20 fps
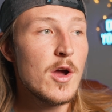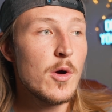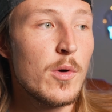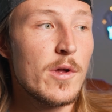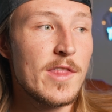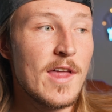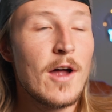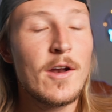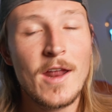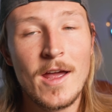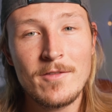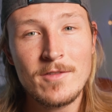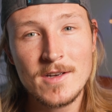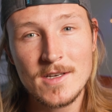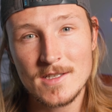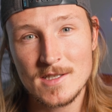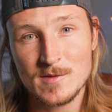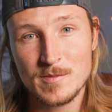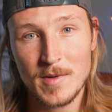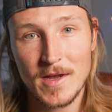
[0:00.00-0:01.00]
without having
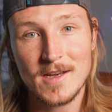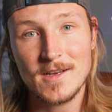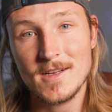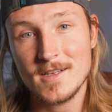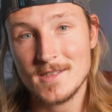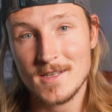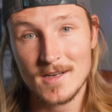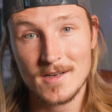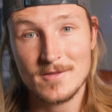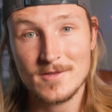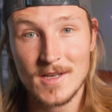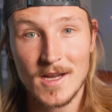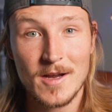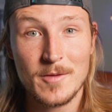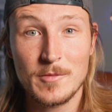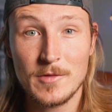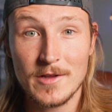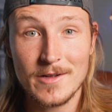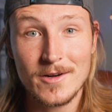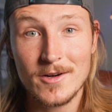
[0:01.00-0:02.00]
to spend a ton of
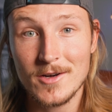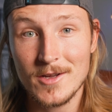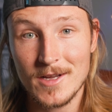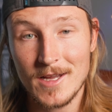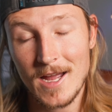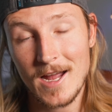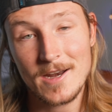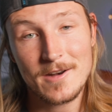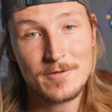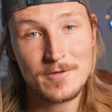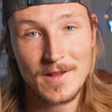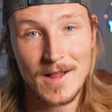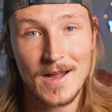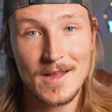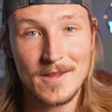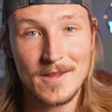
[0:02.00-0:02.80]
time learning how to fly